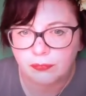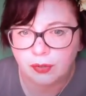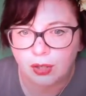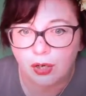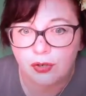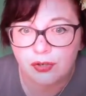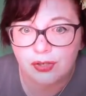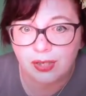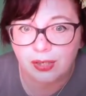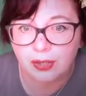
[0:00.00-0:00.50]

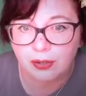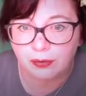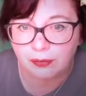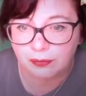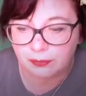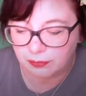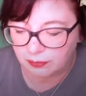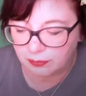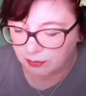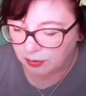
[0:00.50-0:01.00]
Until
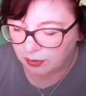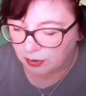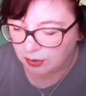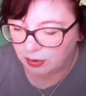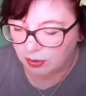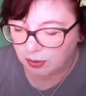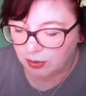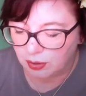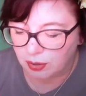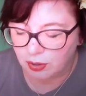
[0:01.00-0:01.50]

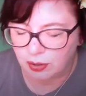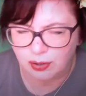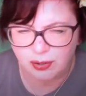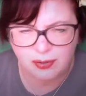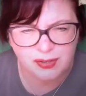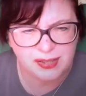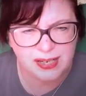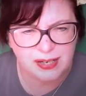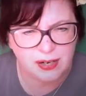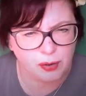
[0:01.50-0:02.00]

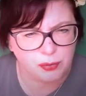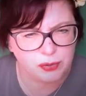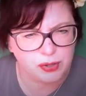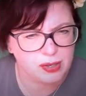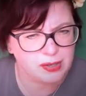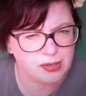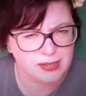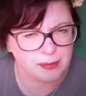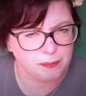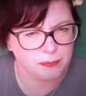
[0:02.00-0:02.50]
Lucy
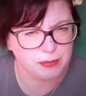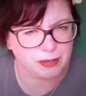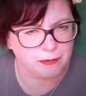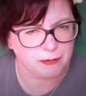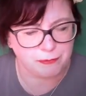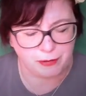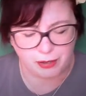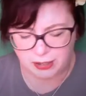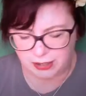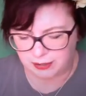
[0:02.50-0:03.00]
noticed something
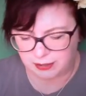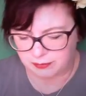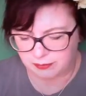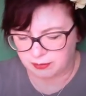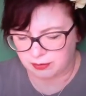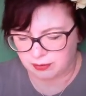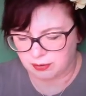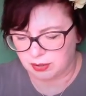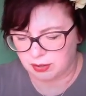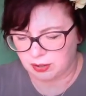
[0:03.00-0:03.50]
funny.
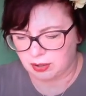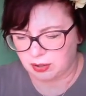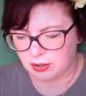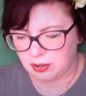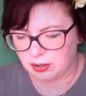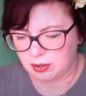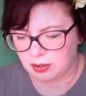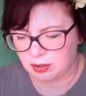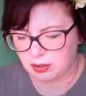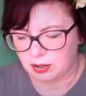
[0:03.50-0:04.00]

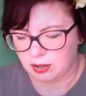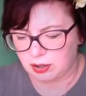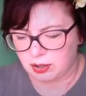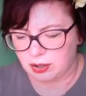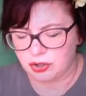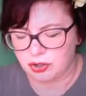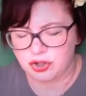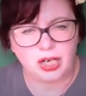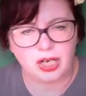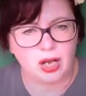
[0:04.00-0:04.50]

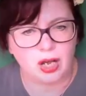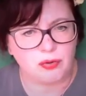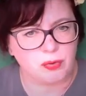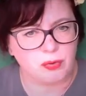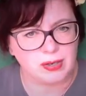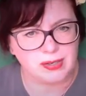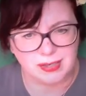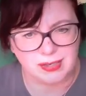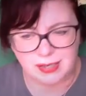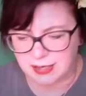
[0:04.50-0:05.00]
She heard
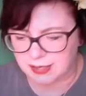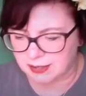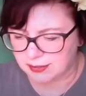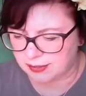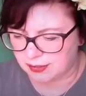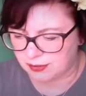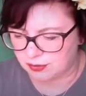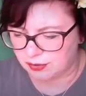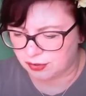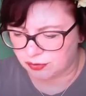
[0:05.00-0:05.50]
rustlings
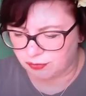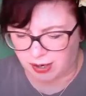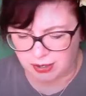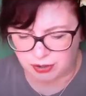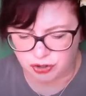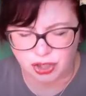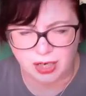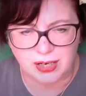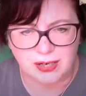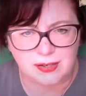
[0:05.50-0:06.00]
and
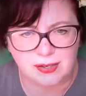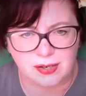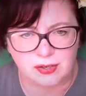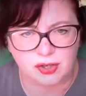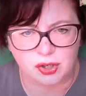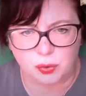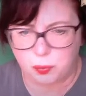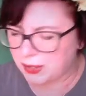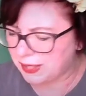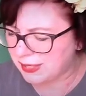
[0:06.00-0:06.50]
scratchings and
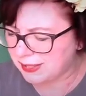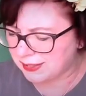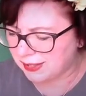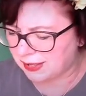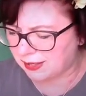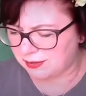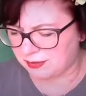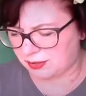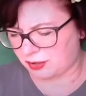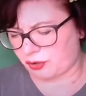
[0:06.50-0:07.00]

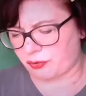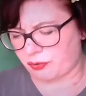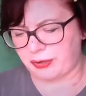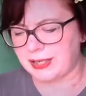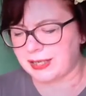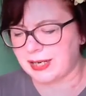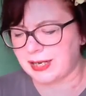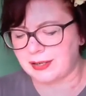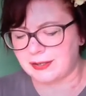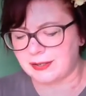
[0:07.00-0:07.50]
squeezings and
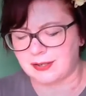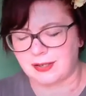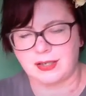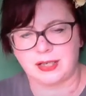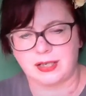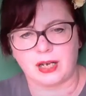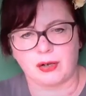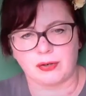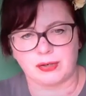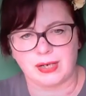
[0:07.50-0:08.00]
creakings in
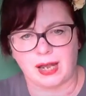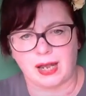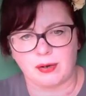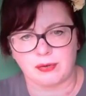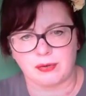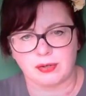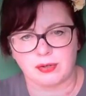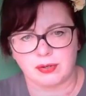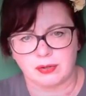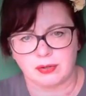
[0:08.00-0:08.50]
the old
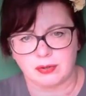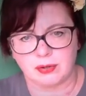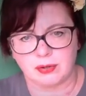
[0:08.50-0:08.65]
house.